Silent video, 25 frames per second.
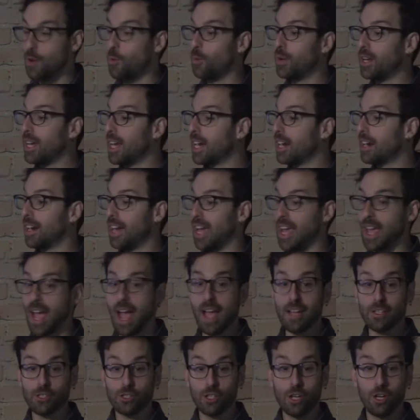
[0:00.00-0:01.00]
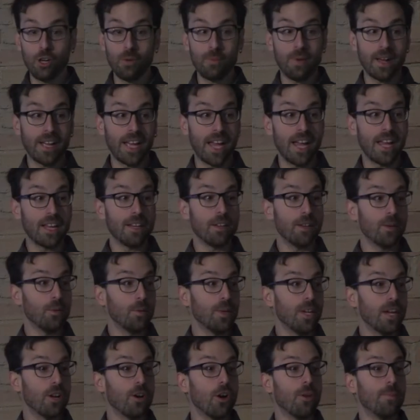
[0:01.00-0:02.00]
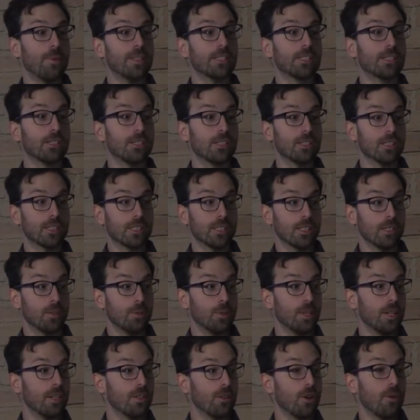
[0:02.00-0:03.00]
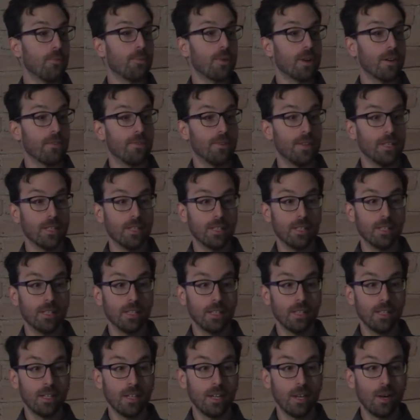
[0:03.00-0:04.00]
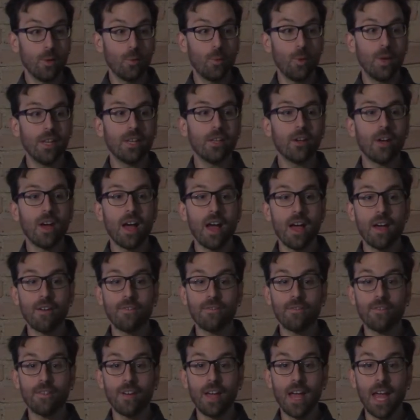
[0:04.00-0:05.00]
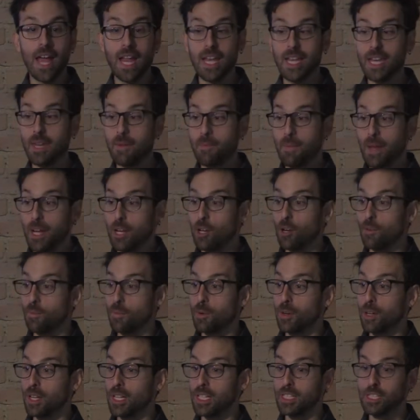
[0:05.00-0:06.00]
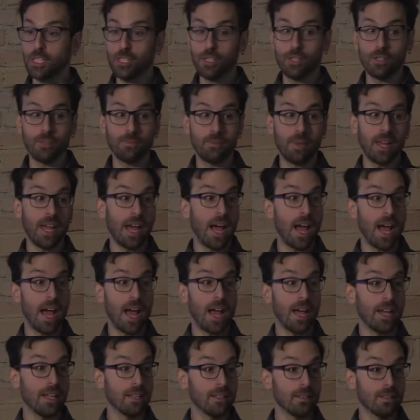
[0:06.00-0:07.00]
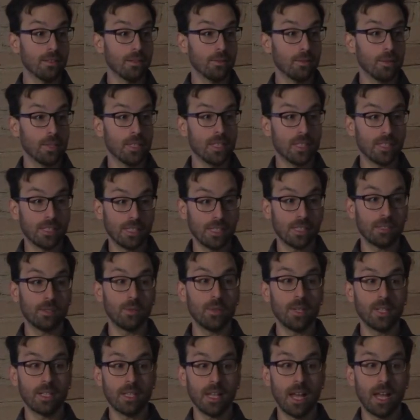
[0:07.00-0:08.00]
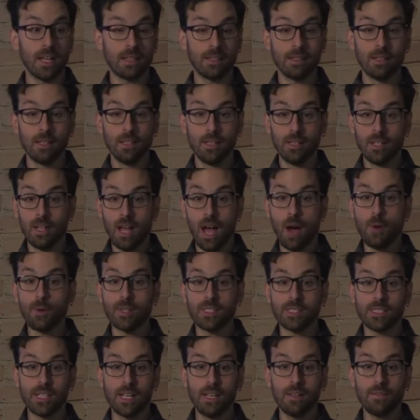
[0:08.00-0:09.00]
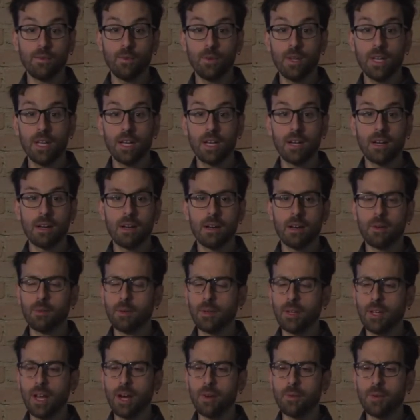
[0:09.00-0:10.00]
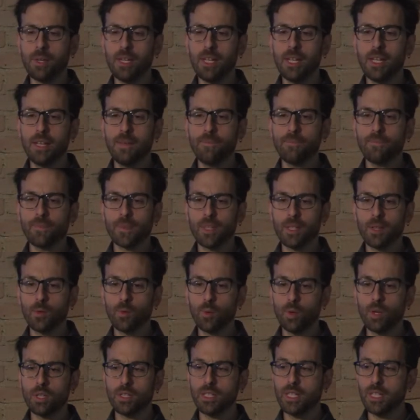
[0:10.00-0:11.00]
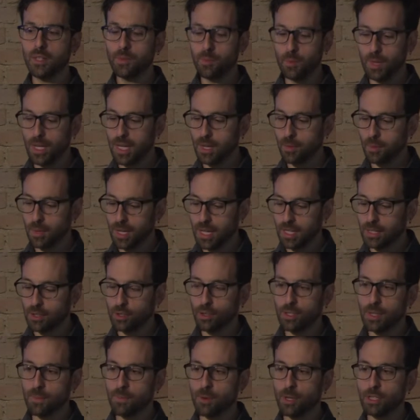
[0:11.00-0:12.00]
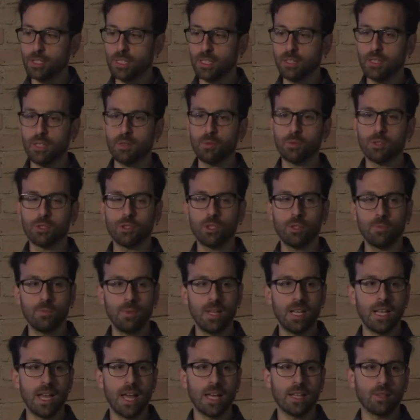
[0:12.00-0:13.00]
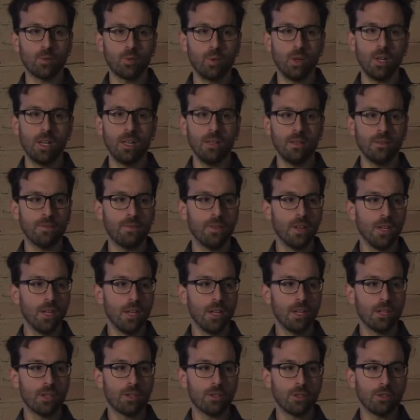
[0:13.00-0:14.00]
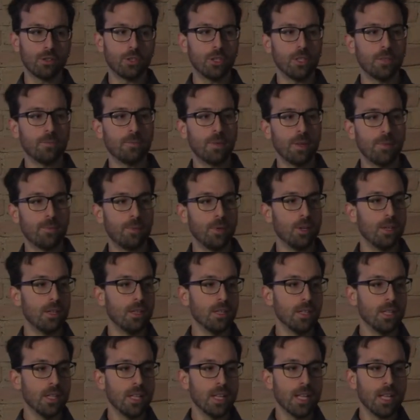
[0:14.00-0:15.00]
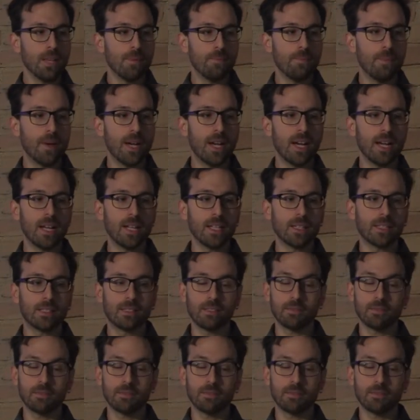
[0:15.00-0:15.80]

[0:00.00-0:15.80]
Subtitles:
We are AIScope, again, we are open source, we are non-profit. We don't have any big corporation behind, we are just doing that ourselves. We are currently working really, really into the project. There should be like 12, 13 people, but